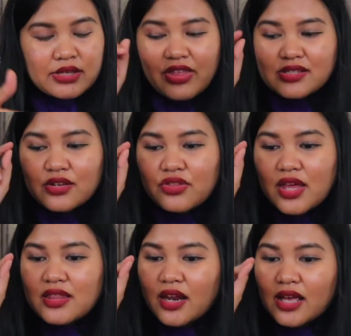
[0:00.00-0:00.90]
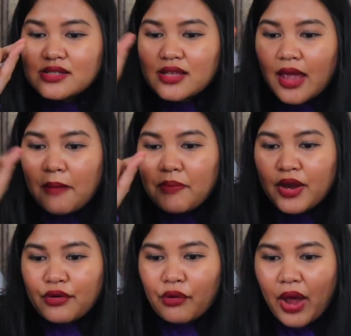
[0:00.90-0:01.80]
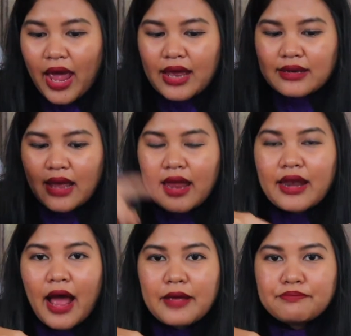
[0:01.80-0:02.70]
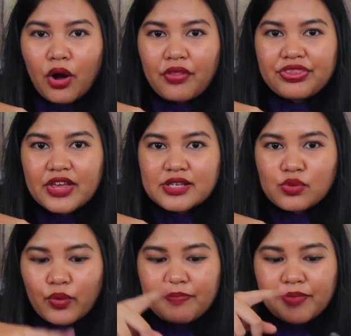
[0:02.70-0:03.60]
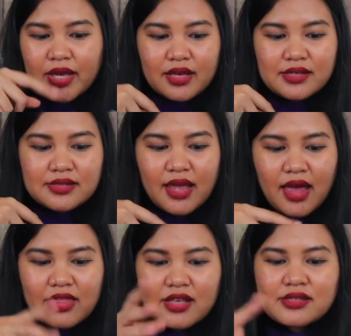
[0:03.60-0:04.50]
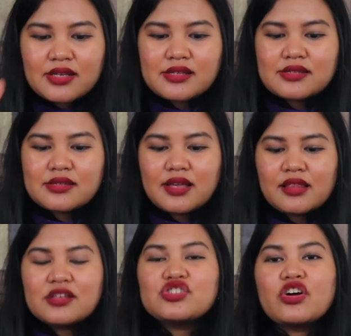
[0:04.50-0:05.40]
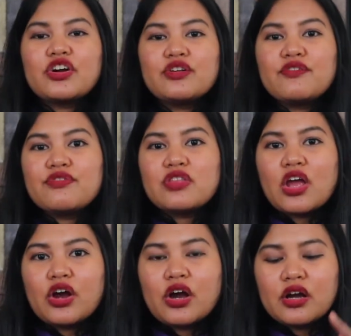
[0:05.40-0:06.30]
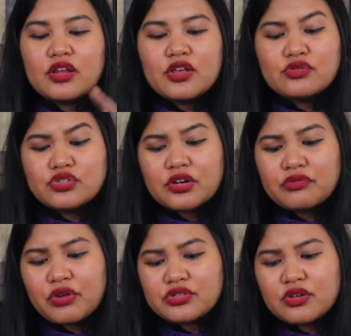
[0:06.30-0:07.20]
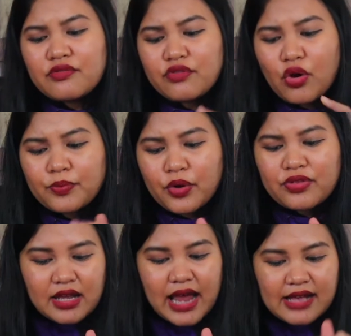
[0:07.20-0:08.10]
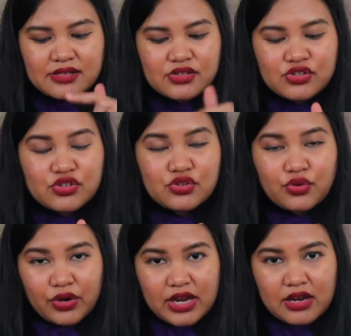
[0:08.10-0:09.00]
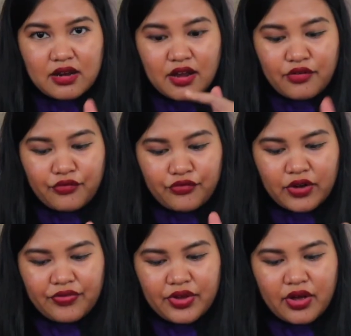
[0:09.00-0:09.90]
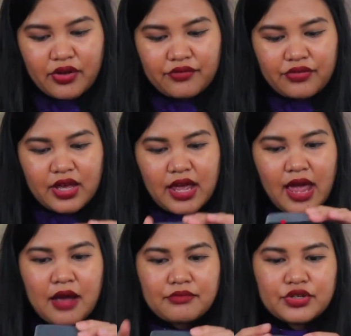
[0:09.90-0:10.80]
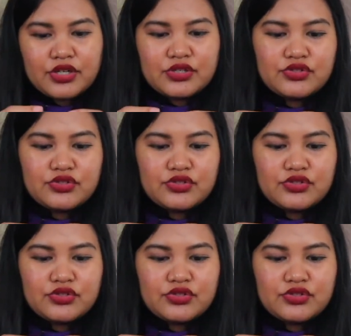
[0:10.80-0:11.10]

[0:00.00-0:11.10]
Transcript: That's a good thing that I skipped Hero 8 and I bought this one, because yeah, this is like the start of their new generation of GoPro that has a screen in front of the camera.